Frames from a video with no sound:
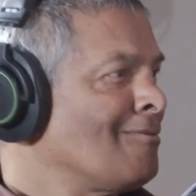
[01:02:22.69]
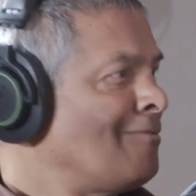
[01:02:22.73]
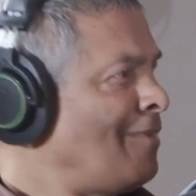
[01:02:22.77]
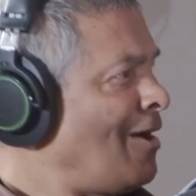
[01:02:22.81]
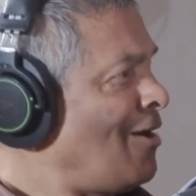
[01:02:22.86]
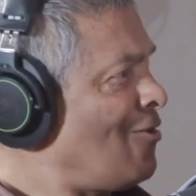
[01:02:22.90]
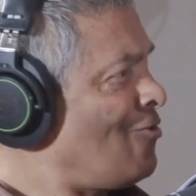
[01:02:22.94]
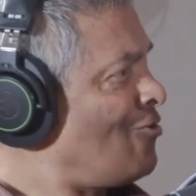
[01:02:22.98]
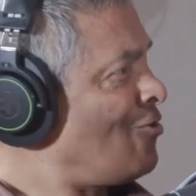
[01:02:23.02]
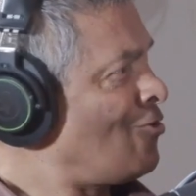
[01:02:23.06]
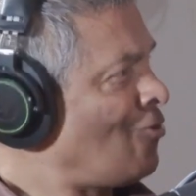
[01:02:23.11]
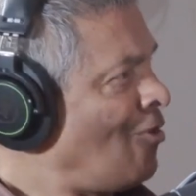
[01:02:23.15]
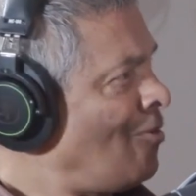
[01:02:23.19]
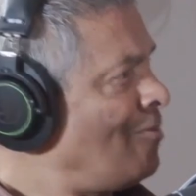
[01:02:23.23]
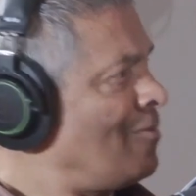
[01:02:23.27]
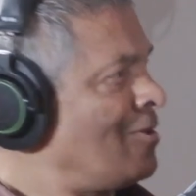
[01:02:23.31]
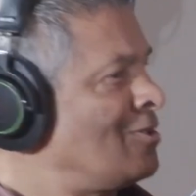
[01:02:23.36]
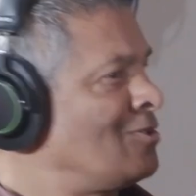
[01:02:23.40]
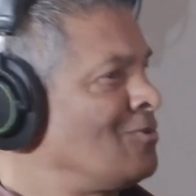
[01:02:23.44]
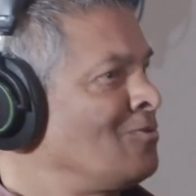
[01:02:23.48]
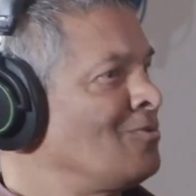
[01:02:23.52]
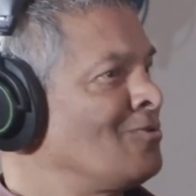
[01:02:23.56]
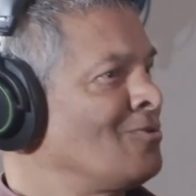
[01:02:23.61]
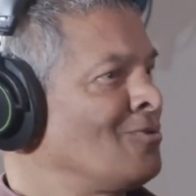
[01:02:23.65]
My own
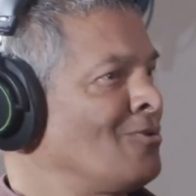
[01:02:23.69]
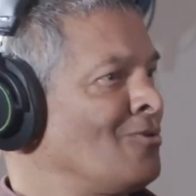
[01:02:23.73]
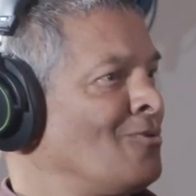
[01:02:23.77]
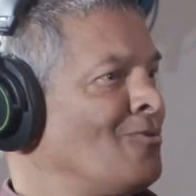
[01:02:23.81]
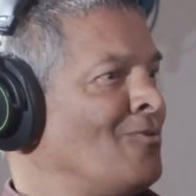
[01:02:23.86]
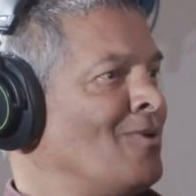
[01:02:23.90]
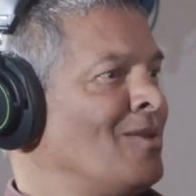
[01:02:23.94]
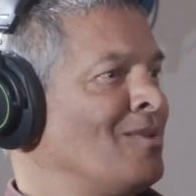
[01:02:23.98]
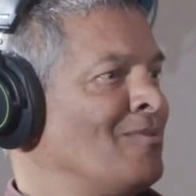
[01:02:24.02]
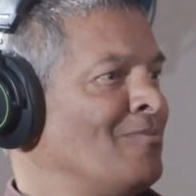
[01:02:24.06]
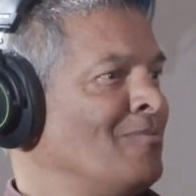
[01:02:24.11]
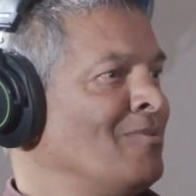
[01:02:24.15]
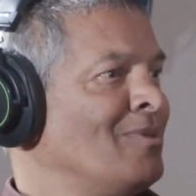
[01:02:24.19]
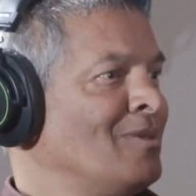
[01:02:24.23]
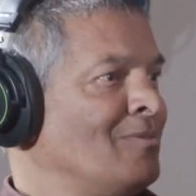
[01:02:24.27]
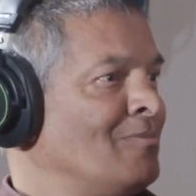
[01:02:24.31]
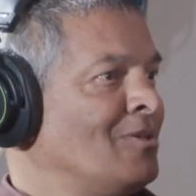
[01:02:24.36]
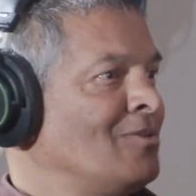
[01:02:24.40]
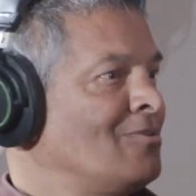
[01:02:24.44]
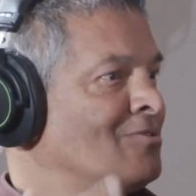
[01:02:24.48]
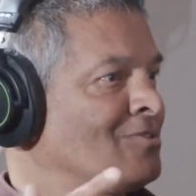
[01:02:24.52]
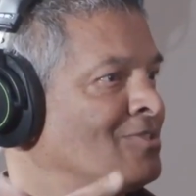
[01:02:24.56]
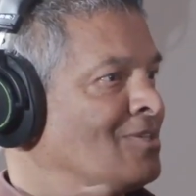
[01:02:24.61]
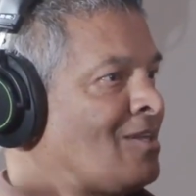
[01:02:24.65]
comrades would not want me
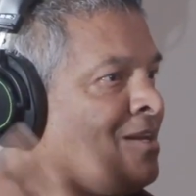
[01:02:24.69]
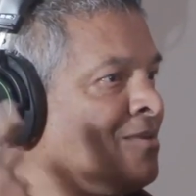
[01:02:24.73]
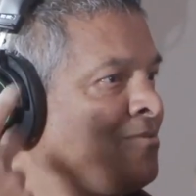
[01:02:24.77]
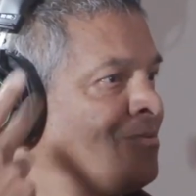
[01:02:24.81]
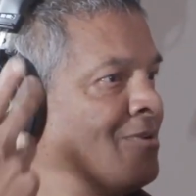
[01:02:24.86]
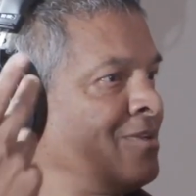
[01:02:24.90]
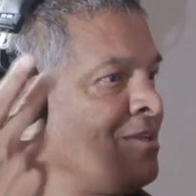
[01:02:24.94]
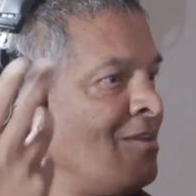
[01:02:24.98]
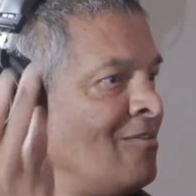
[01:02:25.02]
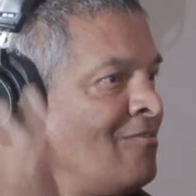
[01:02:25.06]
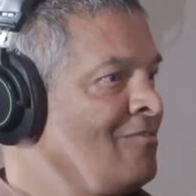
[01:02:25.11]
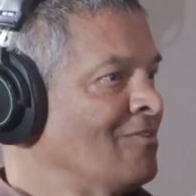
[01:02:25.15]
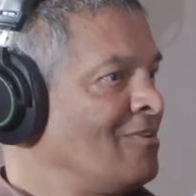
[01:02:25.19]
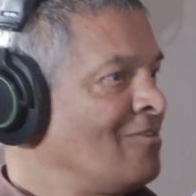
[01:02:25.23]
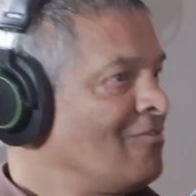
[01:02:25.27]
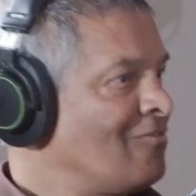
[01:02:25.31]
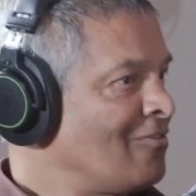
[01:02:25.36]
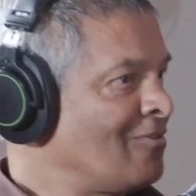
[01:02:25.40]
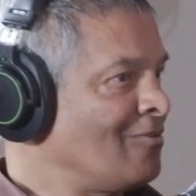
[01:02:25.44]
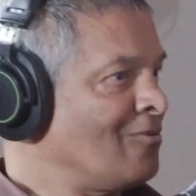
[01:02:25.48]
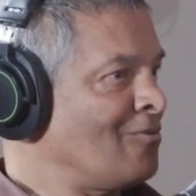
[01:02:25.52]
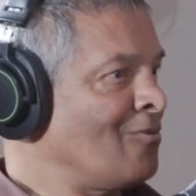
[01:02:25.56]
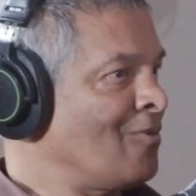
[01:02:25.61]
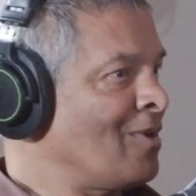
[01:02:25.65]
because I would have a
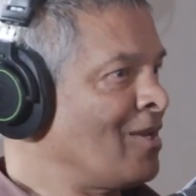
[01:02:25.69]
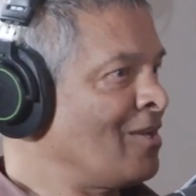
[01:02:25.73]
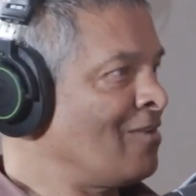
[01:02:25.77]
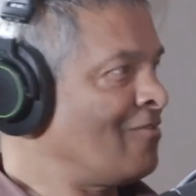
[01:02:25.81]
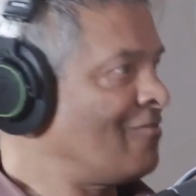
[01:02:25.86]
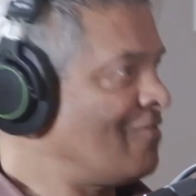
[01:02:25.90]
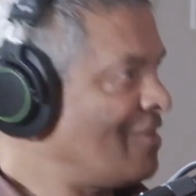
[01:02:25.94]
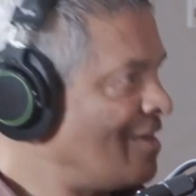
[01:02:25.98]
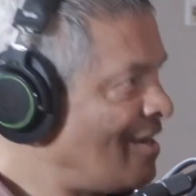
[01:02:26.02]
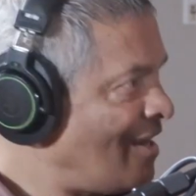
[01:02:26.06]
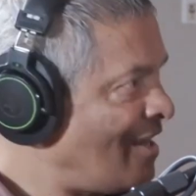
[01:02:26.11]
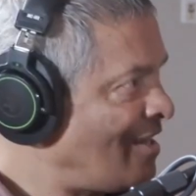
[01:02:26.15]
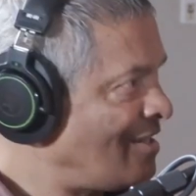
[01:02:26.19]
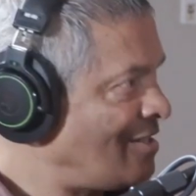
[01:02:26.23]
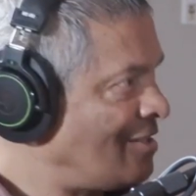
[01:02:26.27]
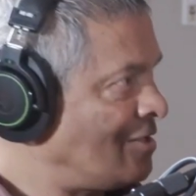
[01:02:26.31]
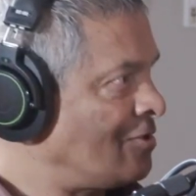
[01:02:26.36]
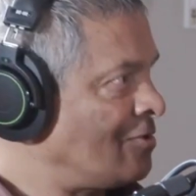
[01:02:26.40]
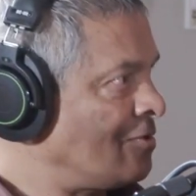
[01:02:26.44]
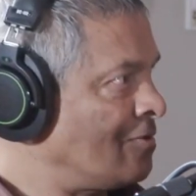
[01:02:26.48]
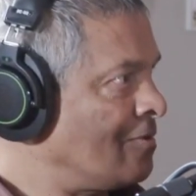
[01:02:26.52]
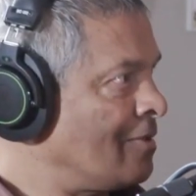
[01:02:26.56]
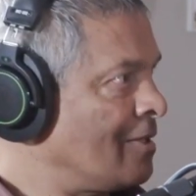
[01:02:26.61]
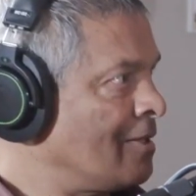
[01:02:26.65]
different way of
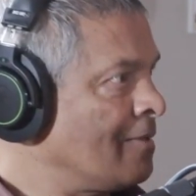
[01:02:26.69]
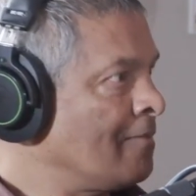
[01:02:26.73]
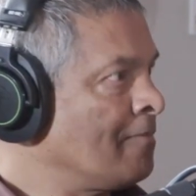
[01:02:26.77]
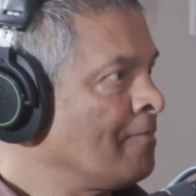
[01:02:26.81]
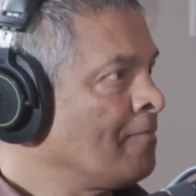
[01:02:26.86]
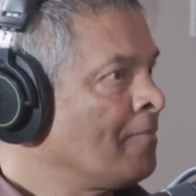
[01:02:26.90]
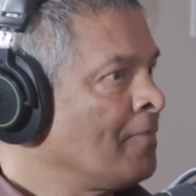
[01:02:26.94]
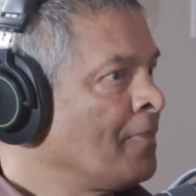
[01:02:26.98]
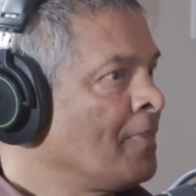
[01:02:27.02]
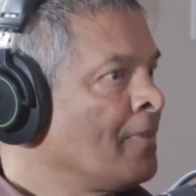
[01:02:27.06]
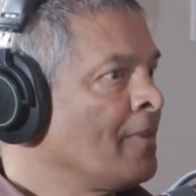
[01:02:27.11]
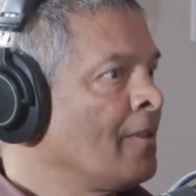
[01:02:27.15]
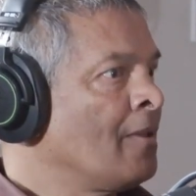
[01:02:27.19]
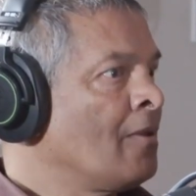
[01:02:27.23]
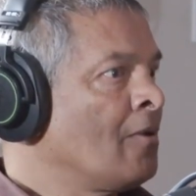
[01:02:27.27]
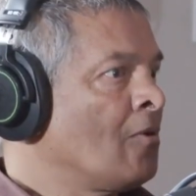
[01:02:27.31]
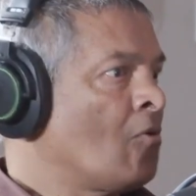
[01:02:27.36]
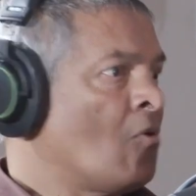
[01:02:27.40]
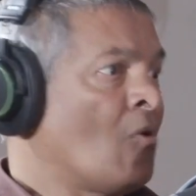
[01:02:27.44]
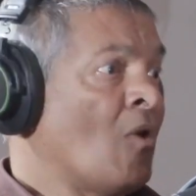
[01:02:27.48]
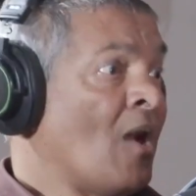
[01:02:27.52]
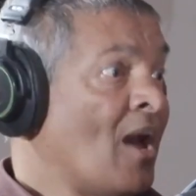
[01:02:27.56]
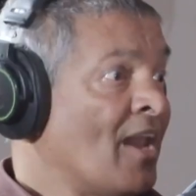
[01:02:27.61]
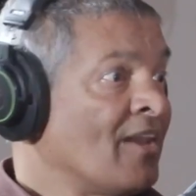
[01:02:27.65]
relating to it.
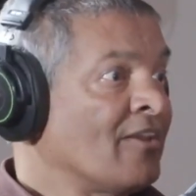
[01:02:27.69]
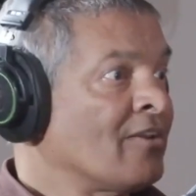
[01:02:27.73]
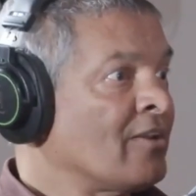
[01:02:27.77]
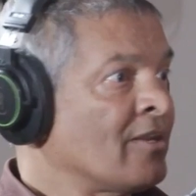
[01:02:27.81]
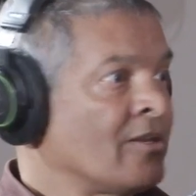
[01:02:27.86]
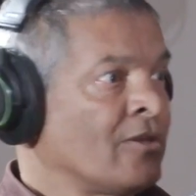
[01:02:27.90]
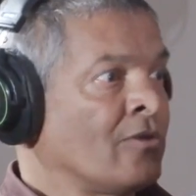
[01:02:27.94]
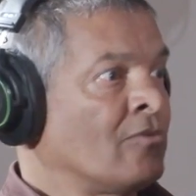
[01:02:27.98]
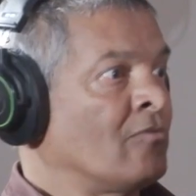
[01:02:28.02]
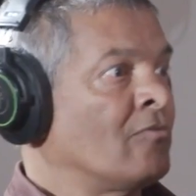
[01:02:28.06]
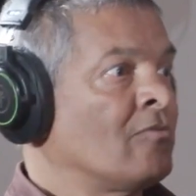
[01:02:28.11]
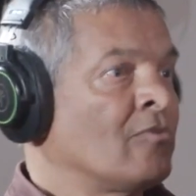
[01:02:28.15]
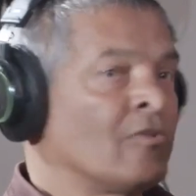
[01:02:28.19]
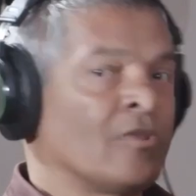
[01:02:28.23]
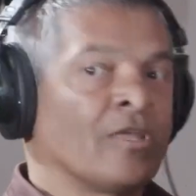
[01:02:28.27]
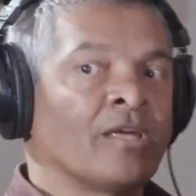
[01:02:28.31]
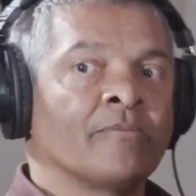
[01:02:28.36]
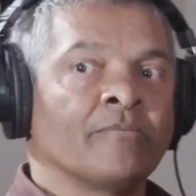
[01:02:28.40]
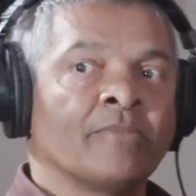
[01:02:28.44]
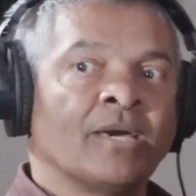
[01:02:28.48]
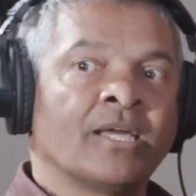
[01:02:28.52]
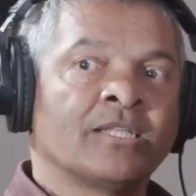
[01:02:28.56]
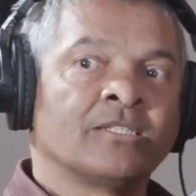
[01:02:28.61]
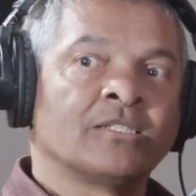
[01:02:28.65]
Or Andre, for
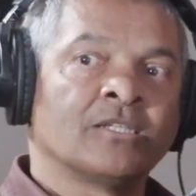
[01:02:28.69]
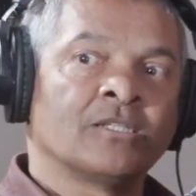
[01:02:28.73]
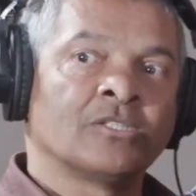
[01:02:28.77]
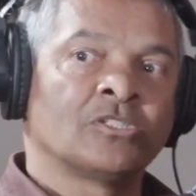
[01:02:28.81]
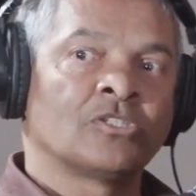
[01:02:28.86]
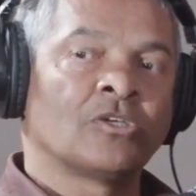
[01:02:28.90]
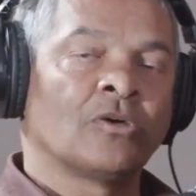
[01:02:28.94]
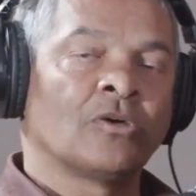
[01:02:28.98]
that matter.